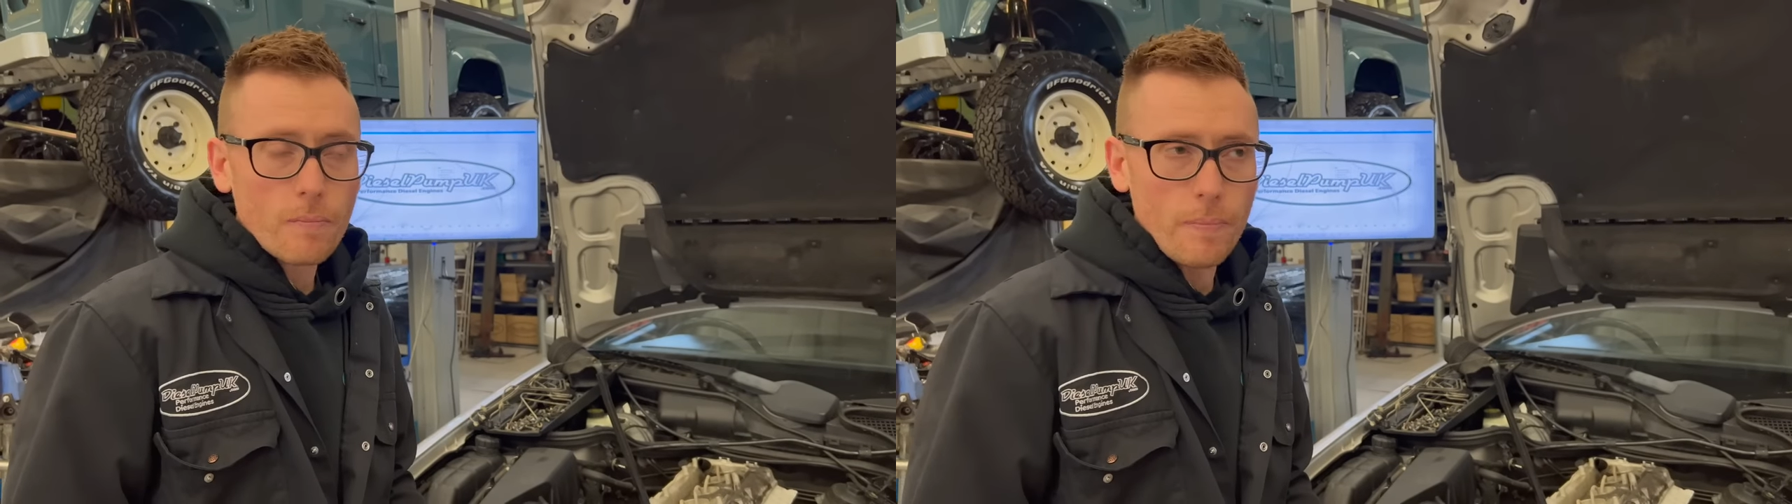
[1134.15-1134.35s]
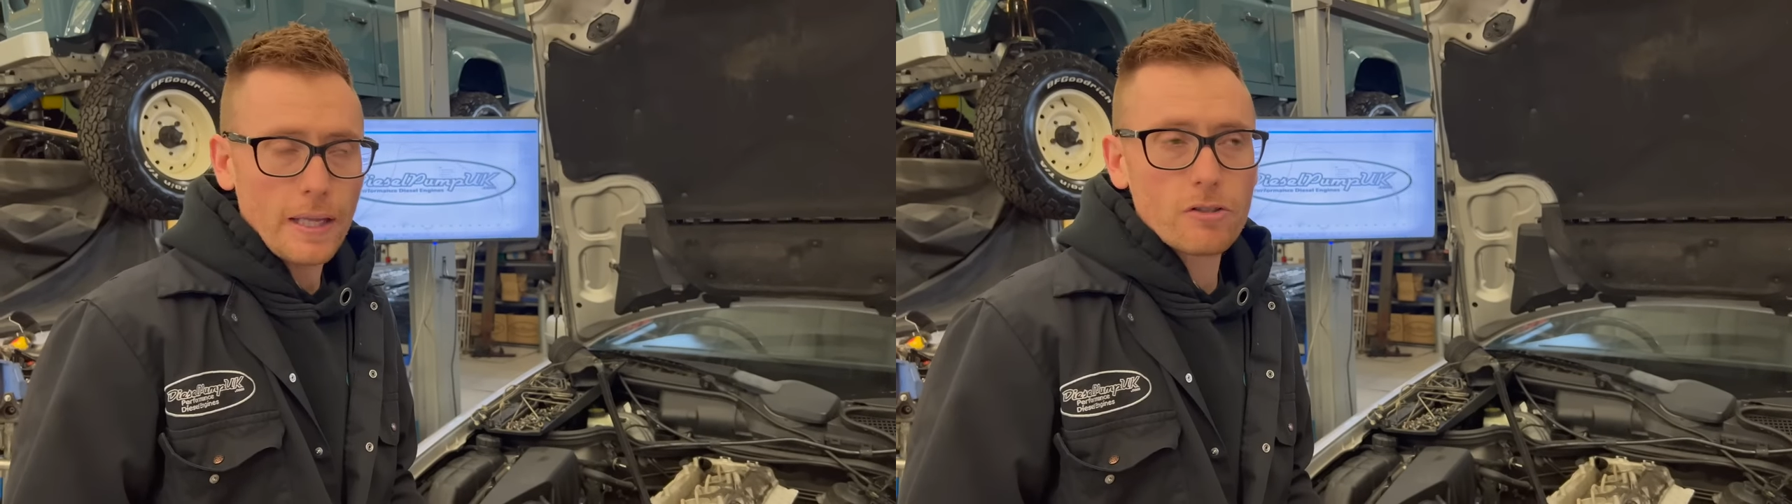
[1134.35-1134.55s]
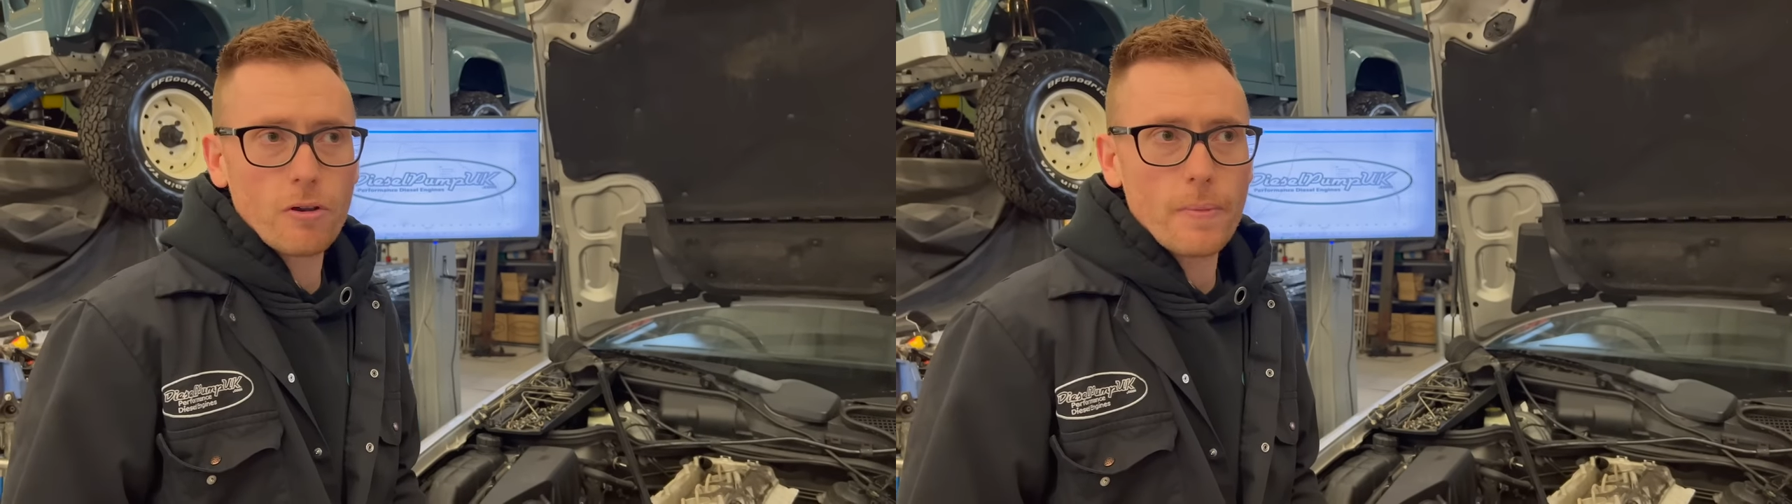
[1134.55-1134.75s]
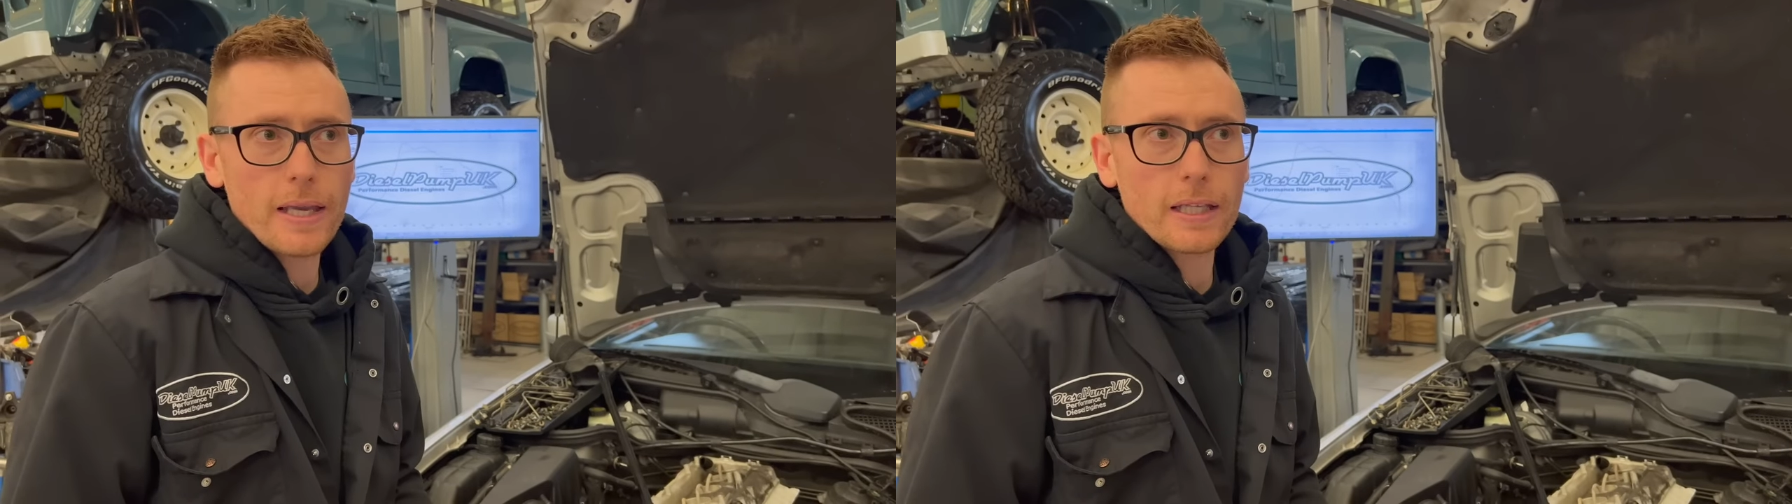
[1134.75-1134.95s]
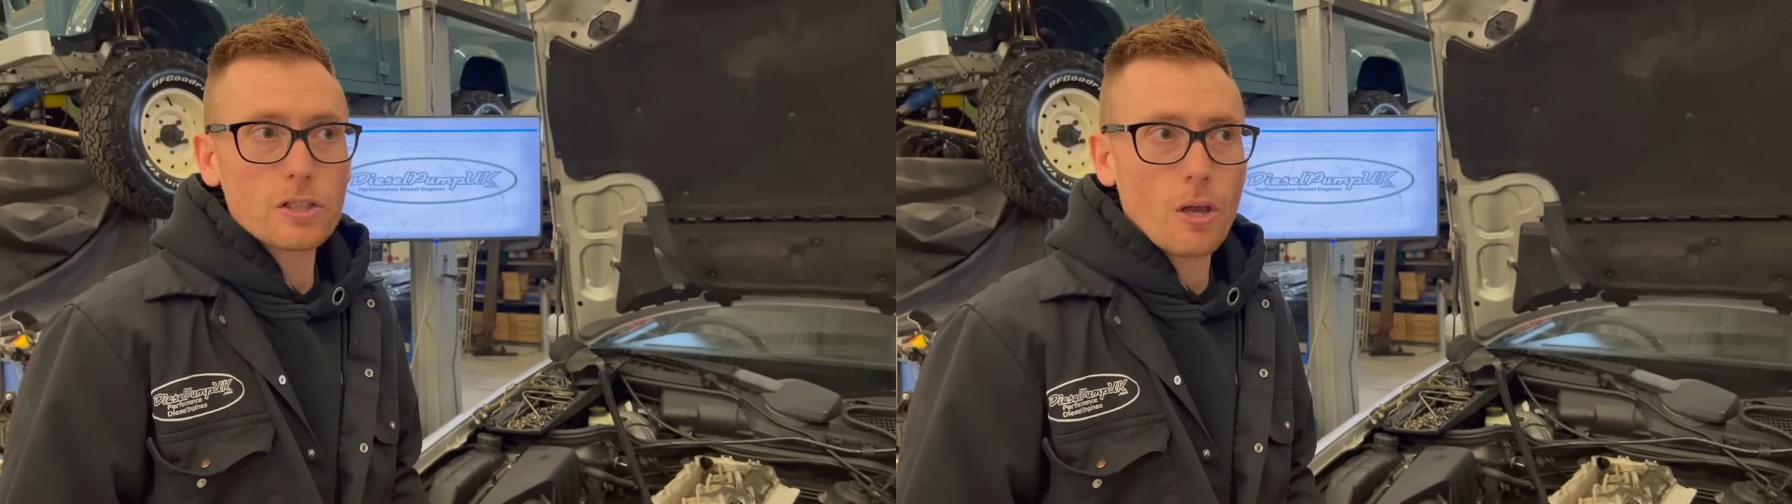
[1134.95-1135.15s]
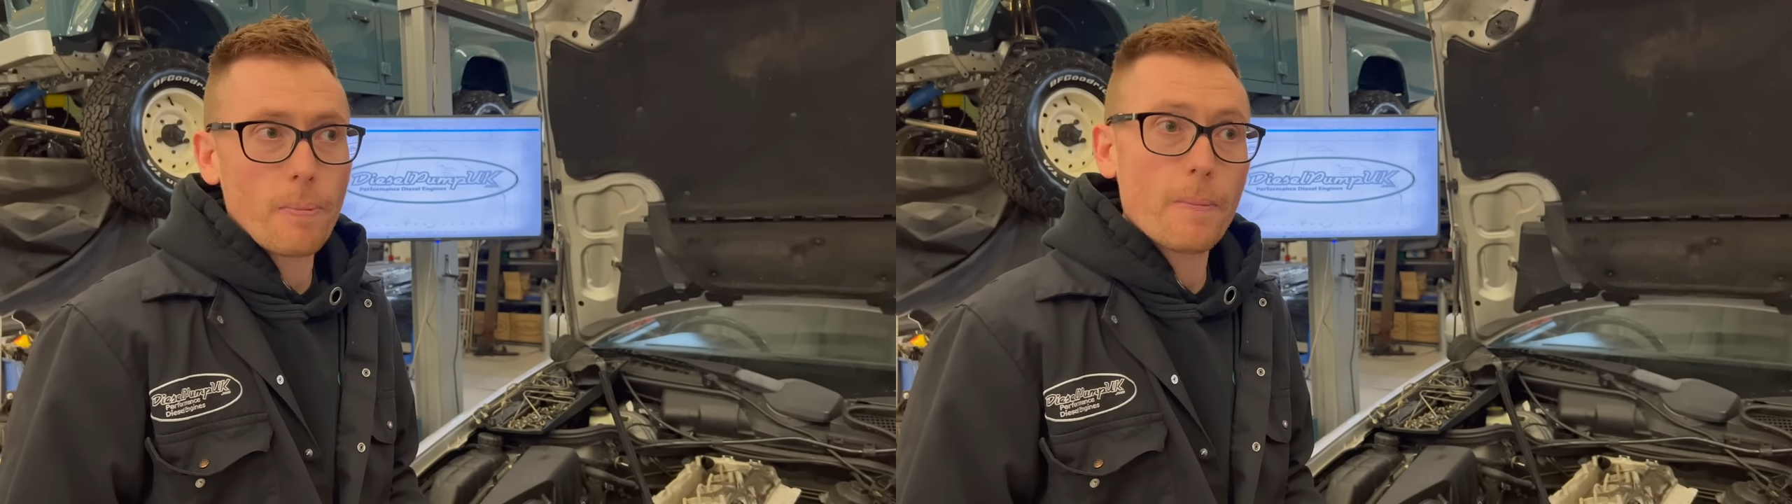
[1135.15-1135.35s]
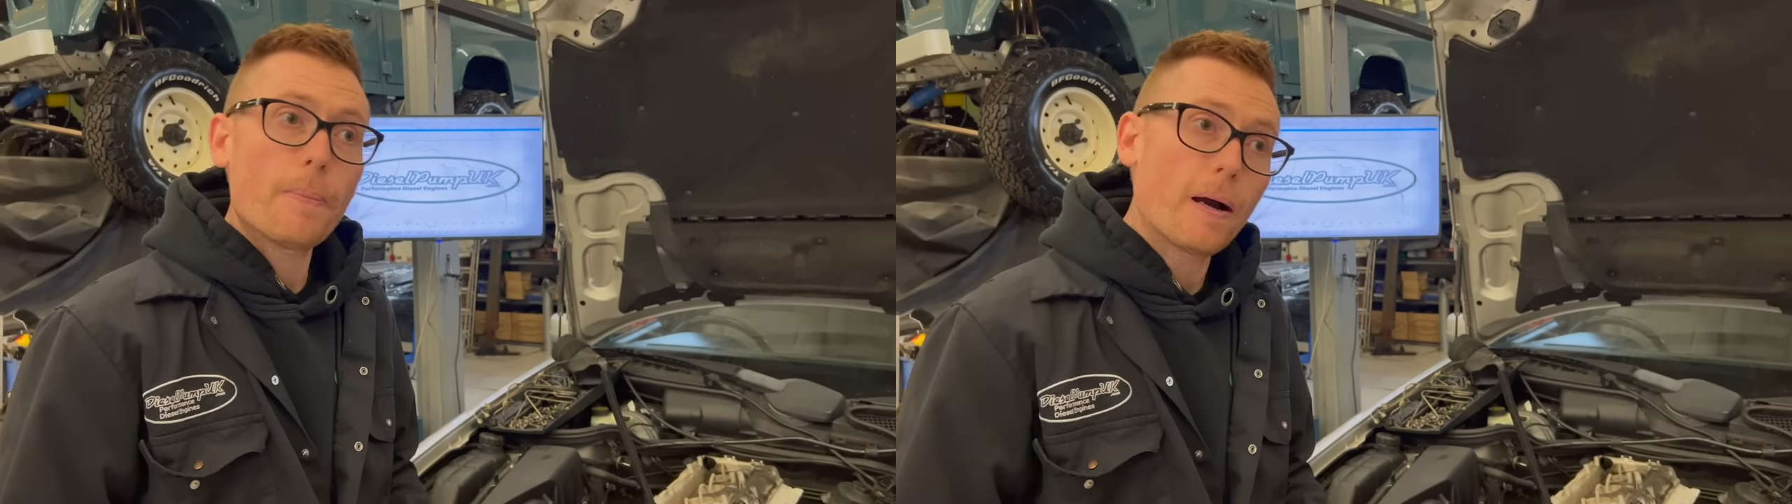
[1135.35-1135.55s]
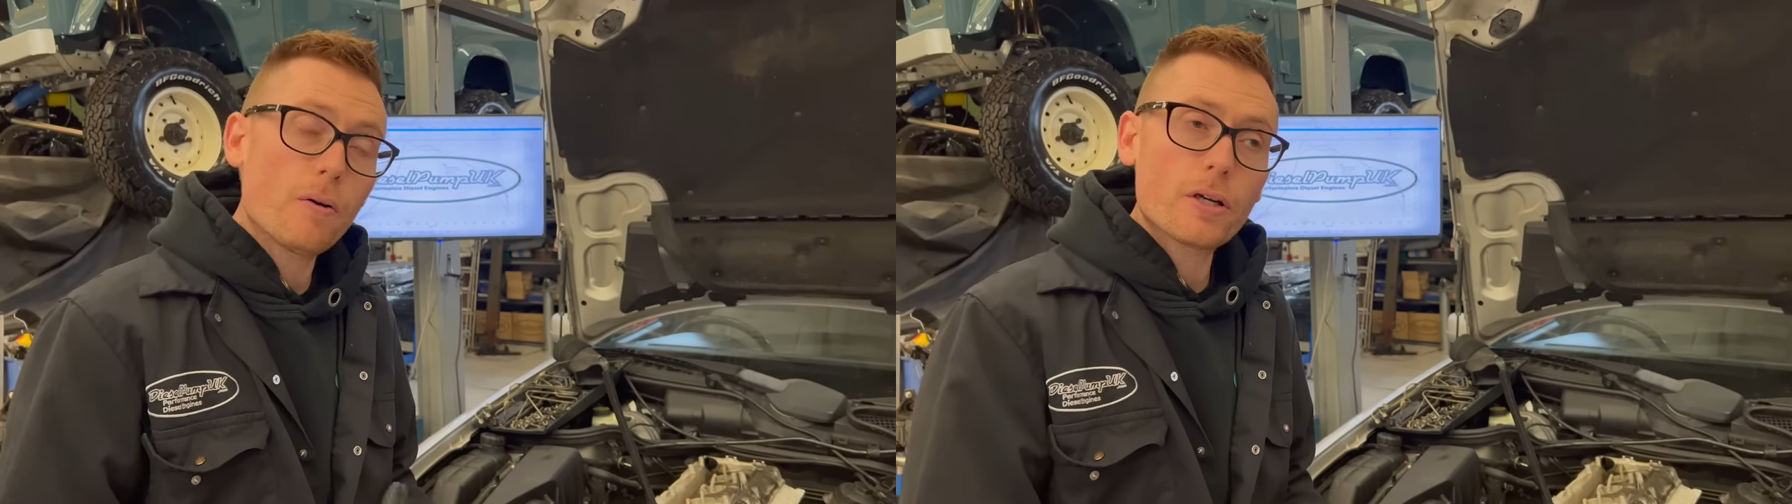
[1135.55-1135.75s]
better at making top end
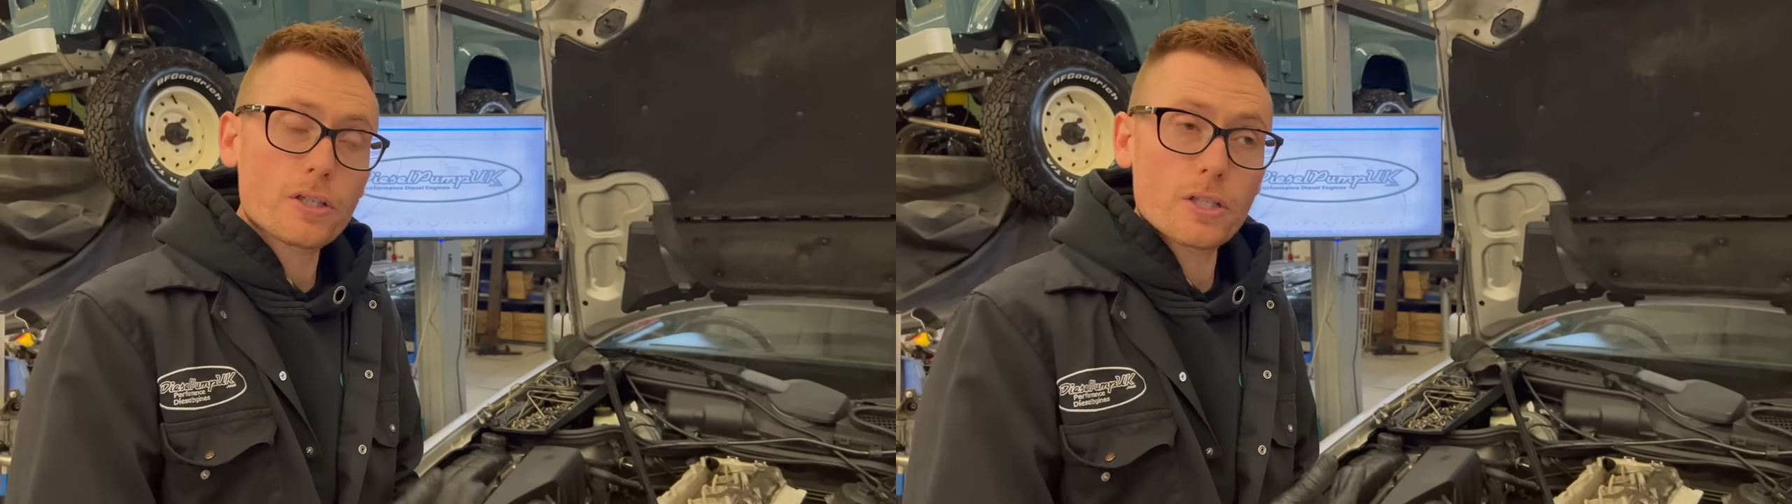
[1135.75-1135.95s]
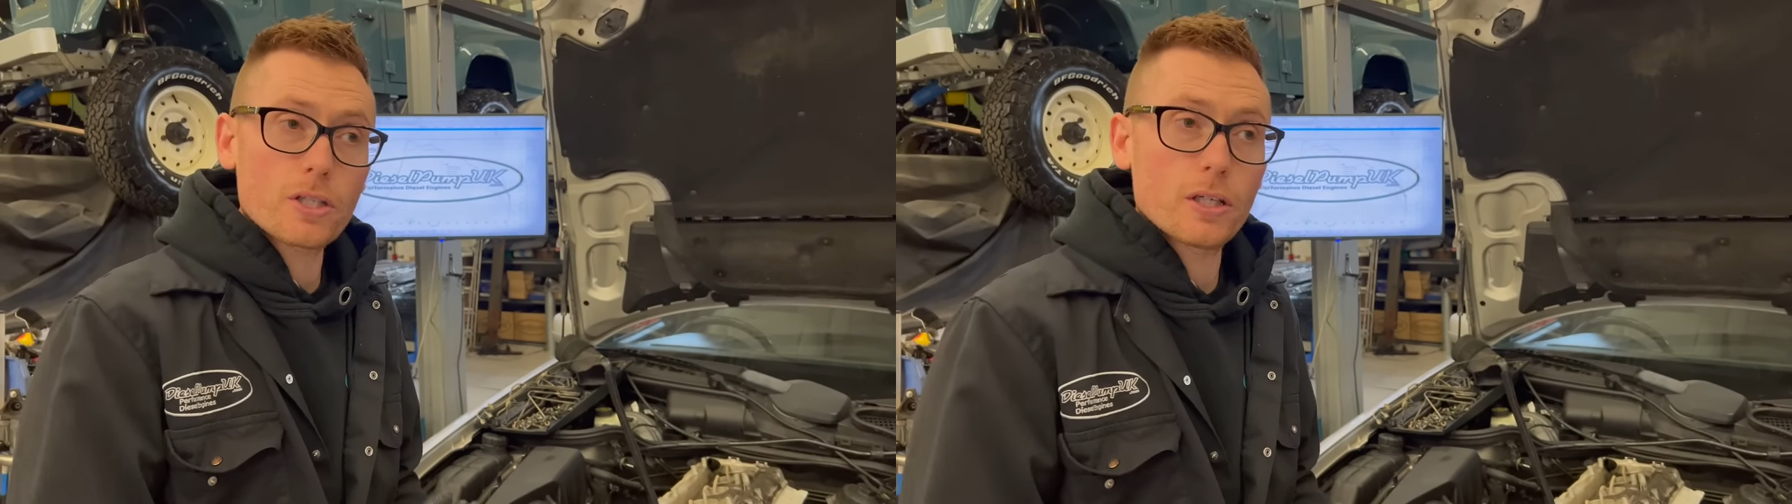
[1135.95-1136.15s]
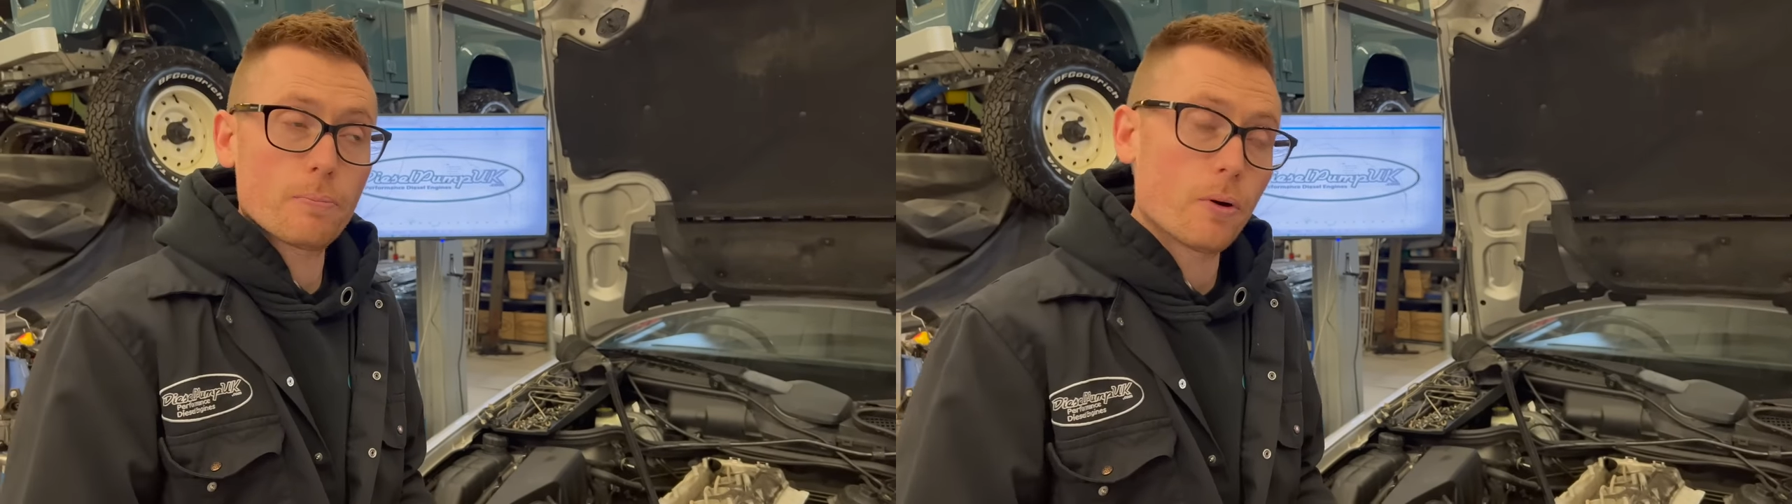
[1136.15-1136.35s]
power because it's going to